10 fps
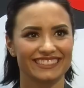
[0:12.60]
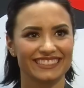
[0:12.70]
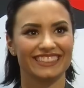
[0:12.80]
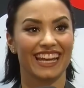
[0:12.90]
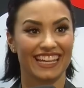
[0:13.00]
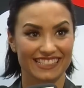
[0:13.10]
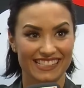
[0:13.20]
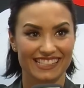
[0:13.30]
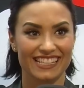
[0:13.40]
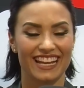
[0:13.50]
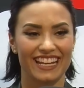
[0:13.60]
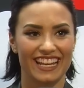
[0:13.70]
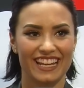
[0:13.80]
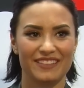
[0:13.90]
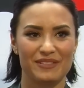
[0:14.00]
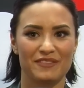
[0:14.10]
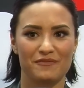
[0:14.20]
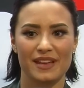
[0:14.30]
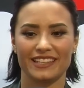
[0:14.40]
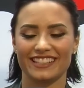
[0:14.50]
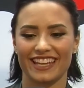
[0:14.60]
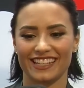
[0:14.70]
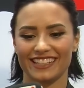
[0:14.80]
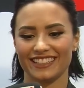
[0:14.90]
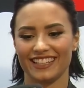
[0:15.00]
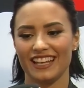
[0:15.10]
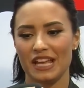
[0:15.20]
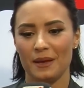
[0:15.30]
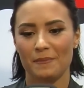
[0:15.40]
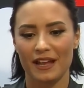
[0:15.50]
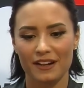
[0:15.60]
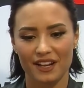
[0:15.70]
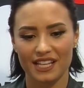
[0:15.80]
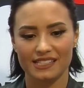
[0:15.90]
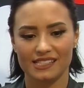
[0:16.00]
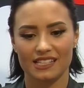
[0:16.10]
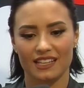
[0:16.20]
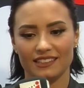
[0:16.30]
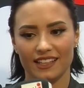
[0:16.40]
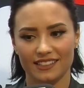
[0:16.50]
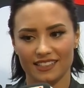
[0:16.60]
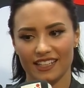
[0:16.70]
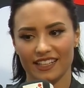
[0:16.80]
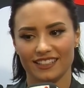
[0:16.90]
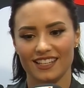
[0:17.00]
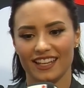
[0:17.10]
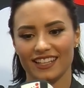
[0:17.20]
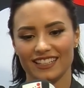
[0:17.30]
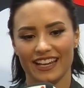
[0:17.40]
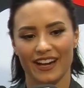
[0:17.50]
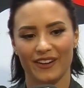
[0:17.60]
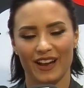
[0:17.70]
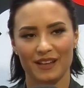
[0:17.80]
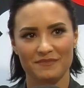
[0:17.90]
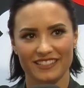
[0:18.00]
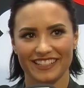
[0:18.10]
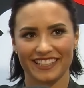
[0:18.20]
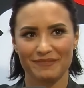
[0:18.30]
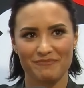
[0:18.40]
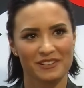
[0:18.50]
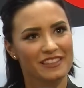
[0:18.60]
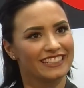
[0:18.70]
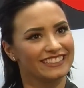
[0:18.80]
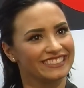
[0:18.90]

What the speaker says: Yes, I am. I've been in Paris and London, and now I'm here in Berlin.